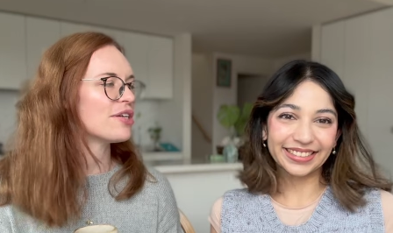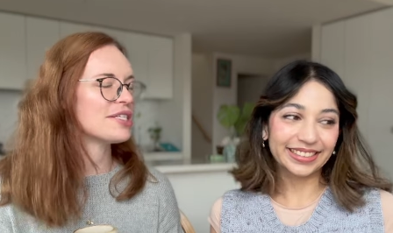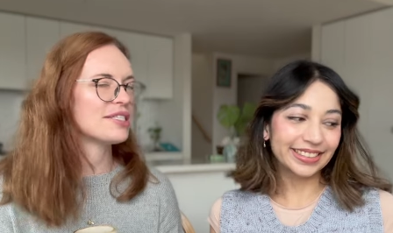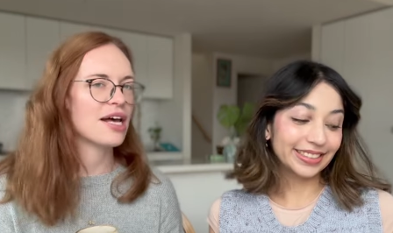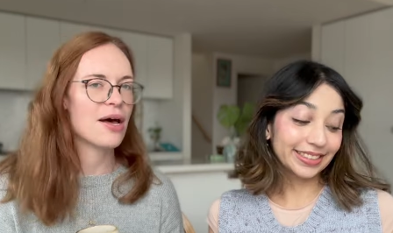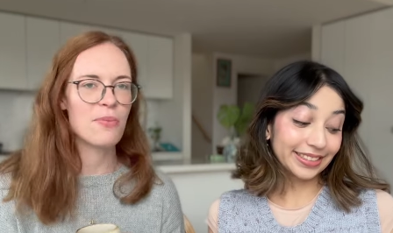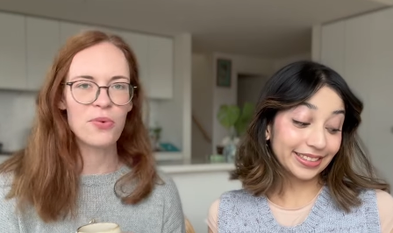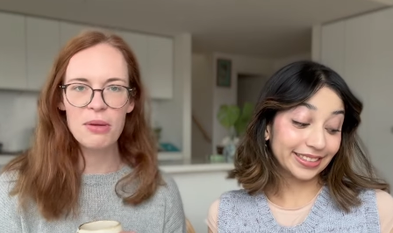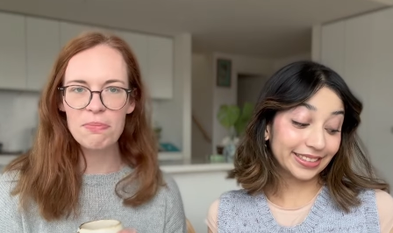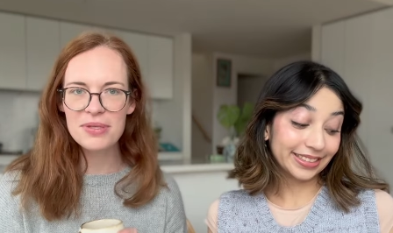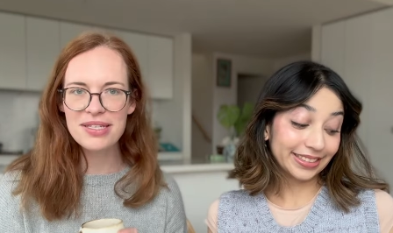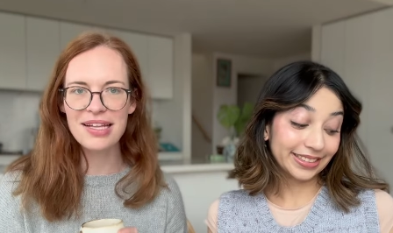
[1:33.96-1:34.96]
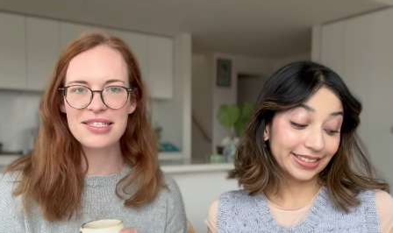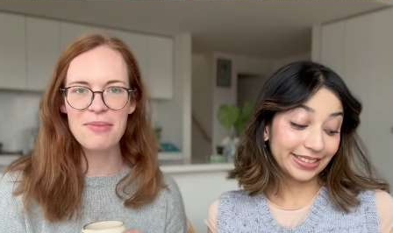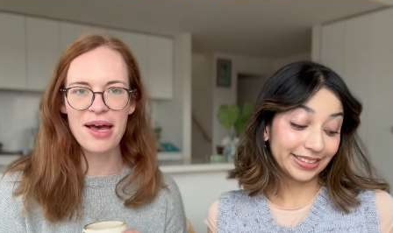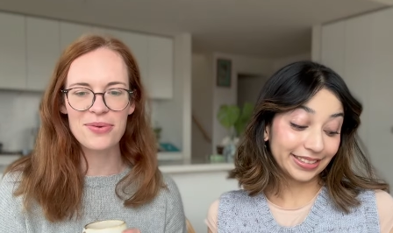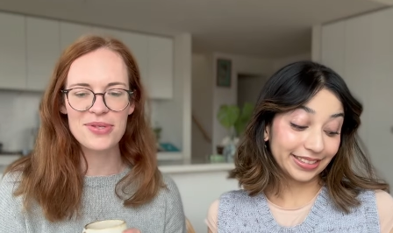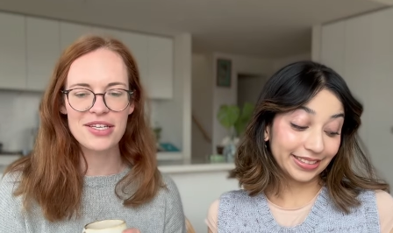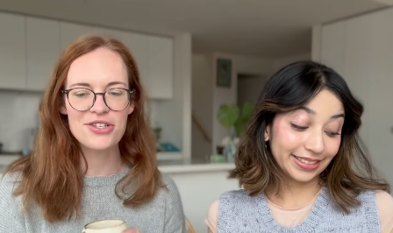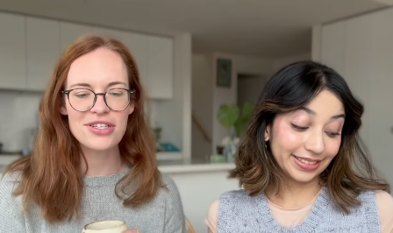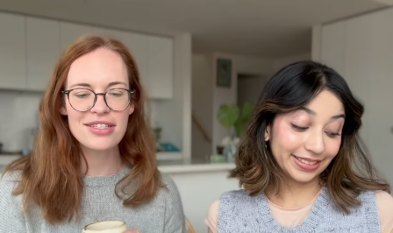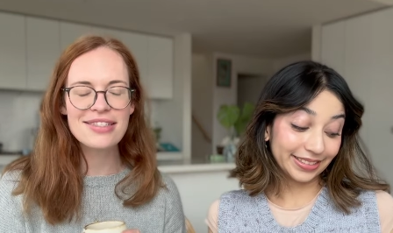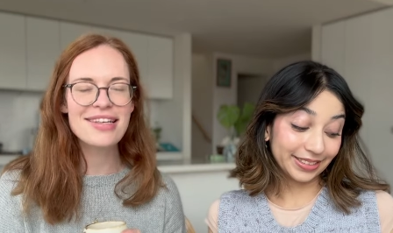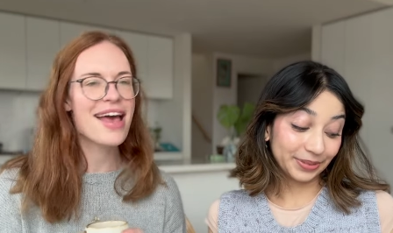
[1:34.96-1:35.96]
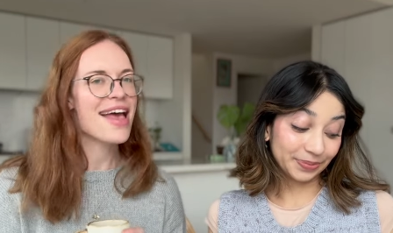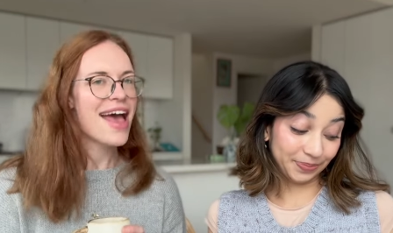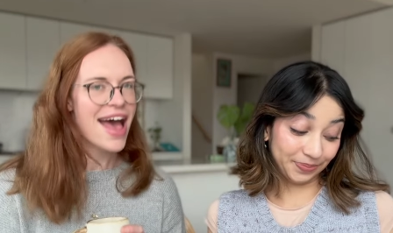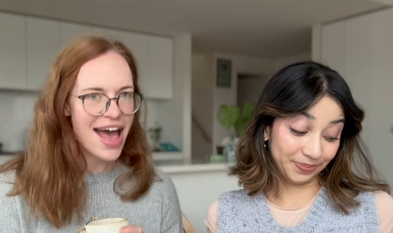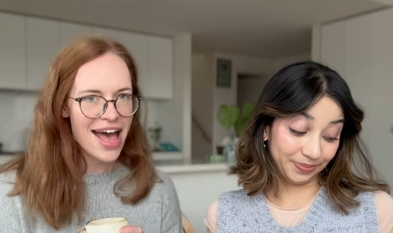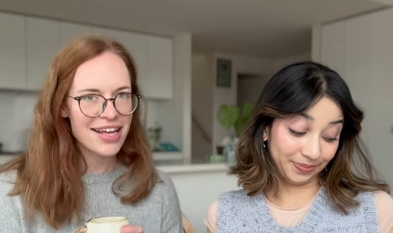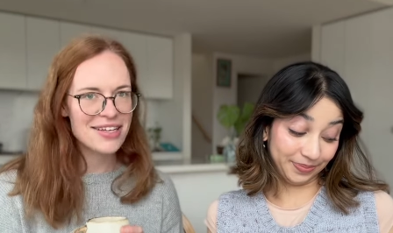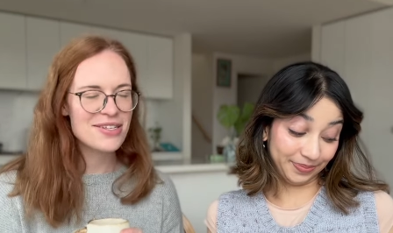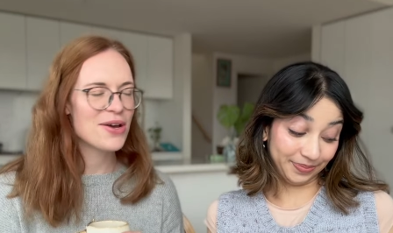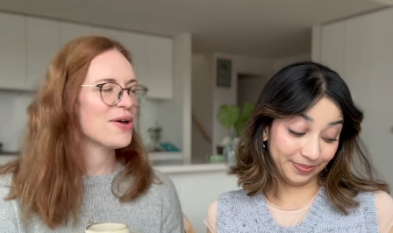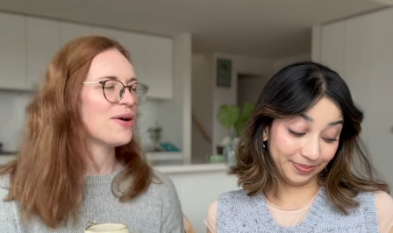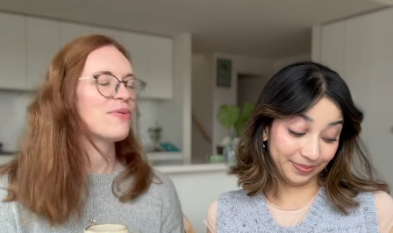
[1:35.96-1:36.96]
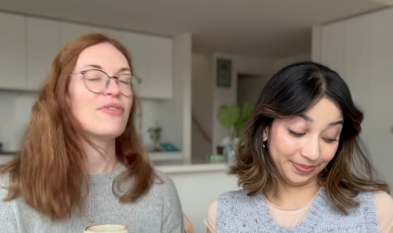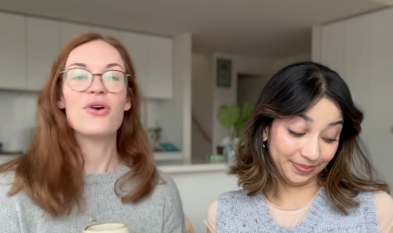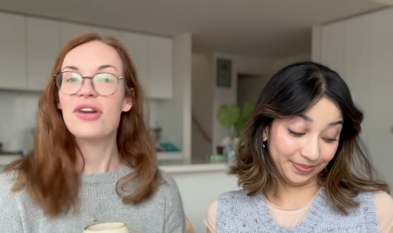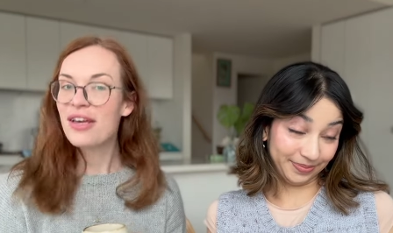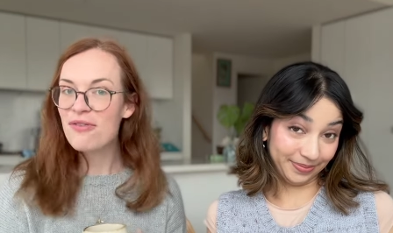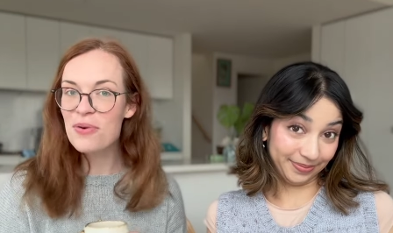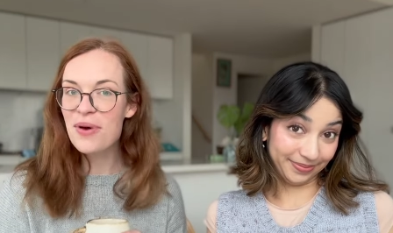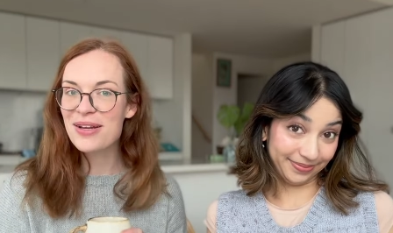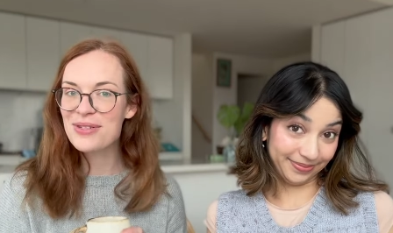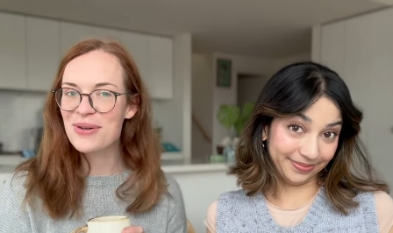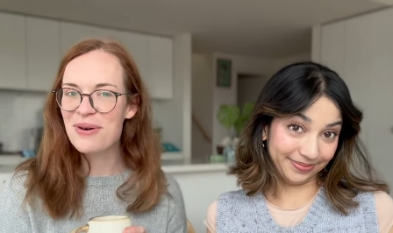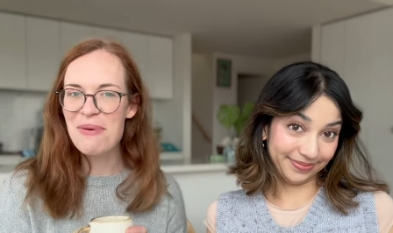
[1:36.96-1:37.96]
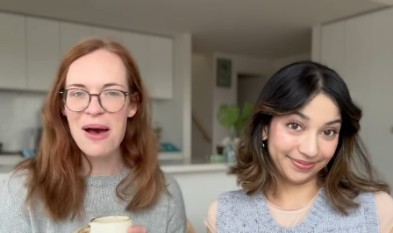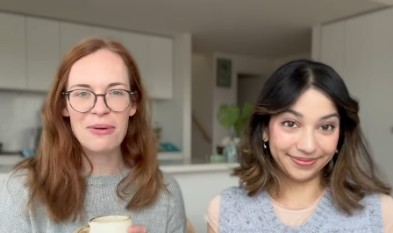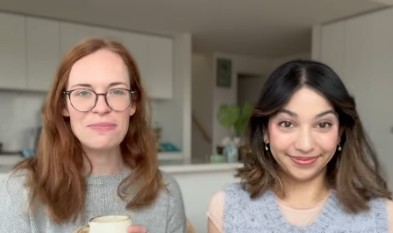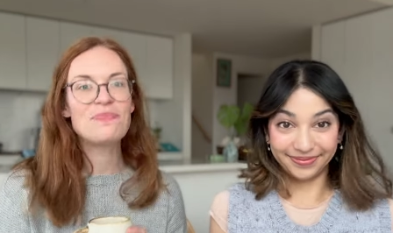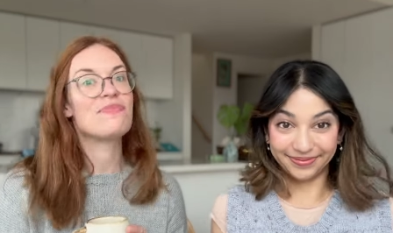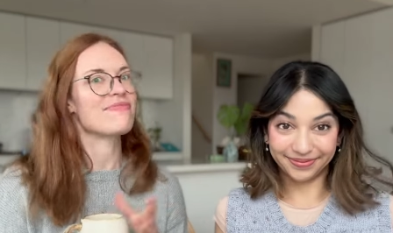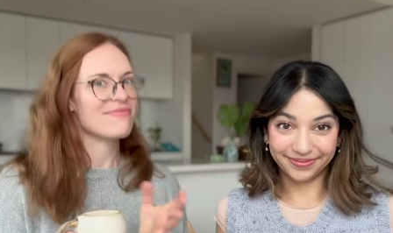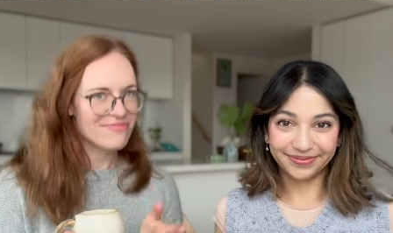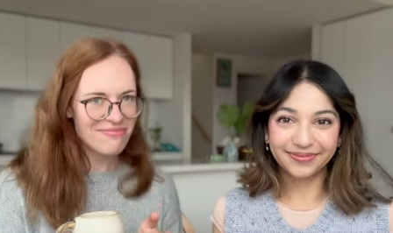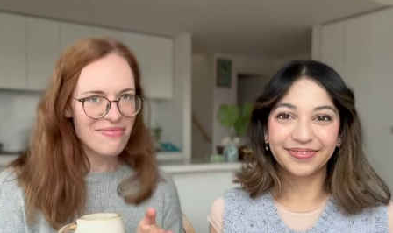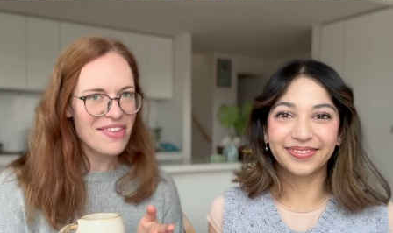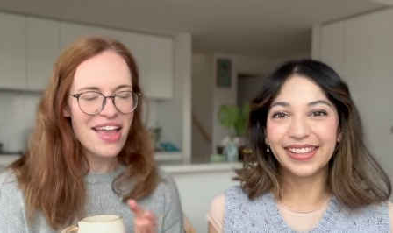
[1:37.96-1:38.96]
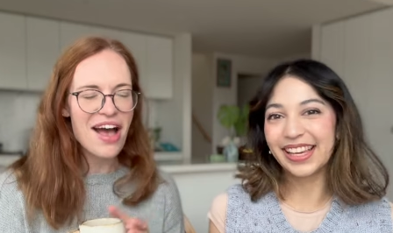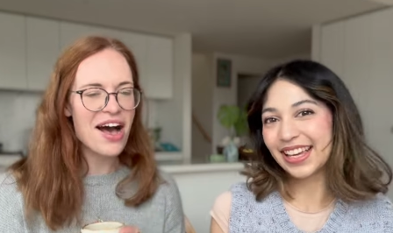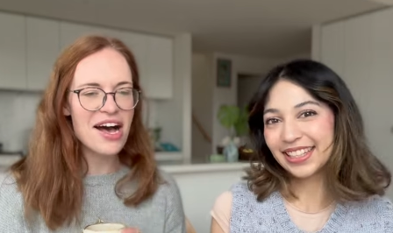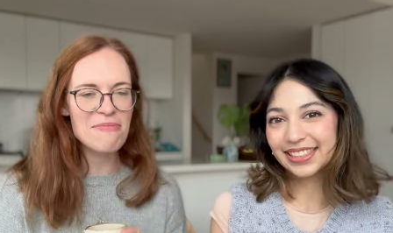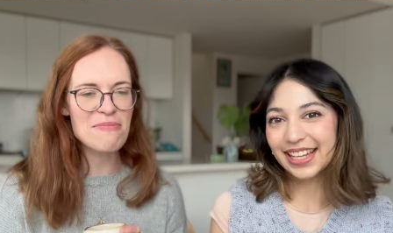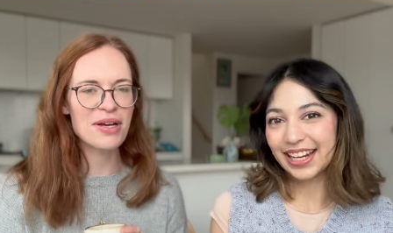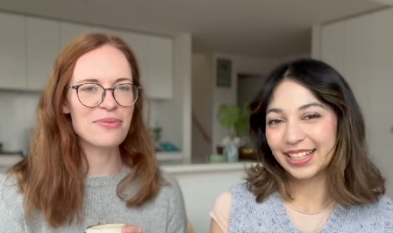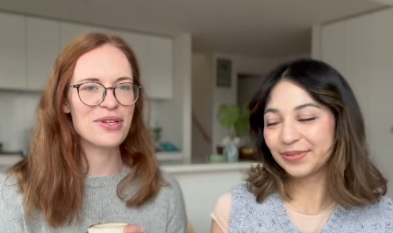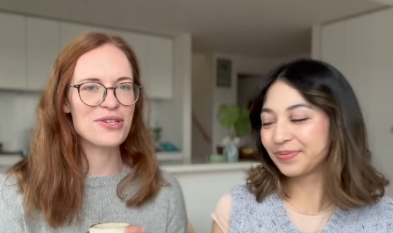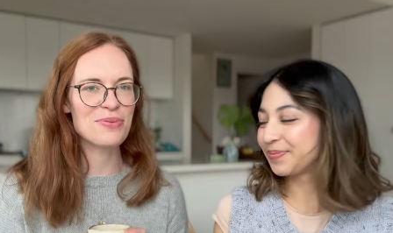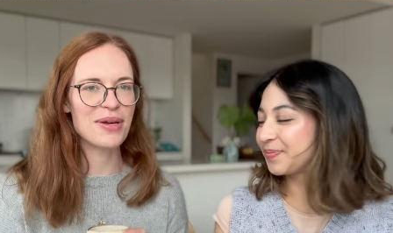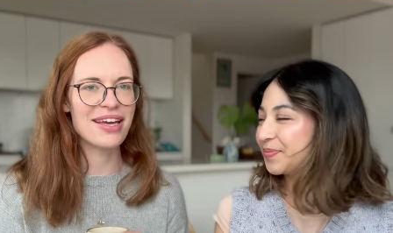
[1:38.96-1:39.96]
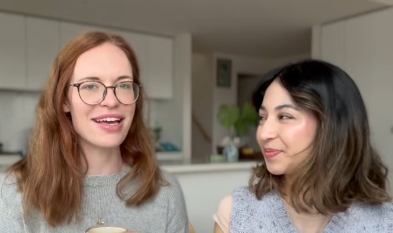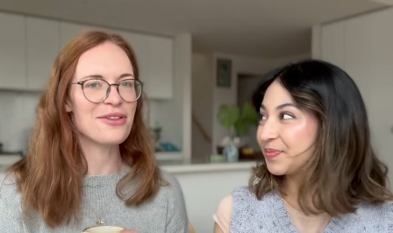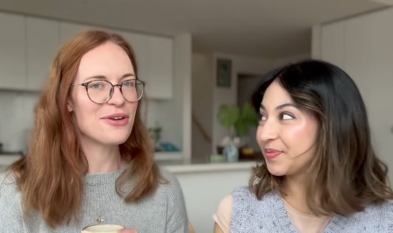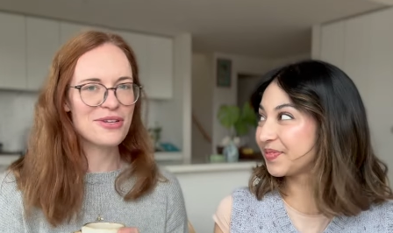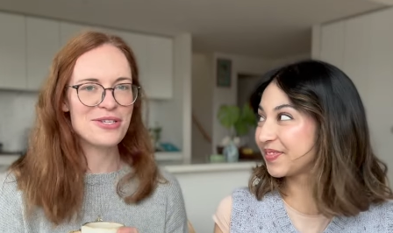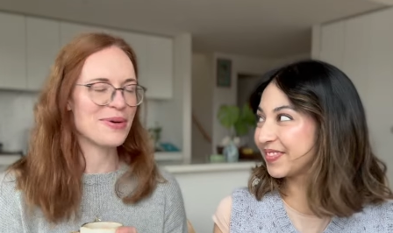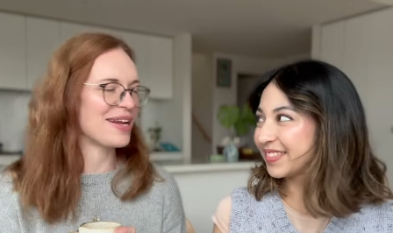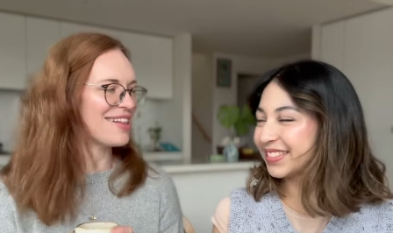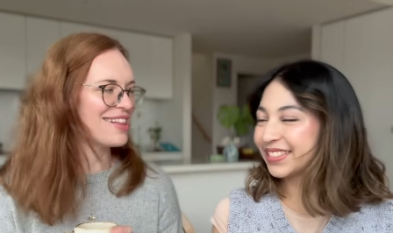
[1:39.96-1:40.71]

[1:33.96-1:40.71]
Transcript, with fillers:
Speaker 1: some whips and some acquisitions. And we've got a giveaway to talk about, um, okay. which we alluded to in our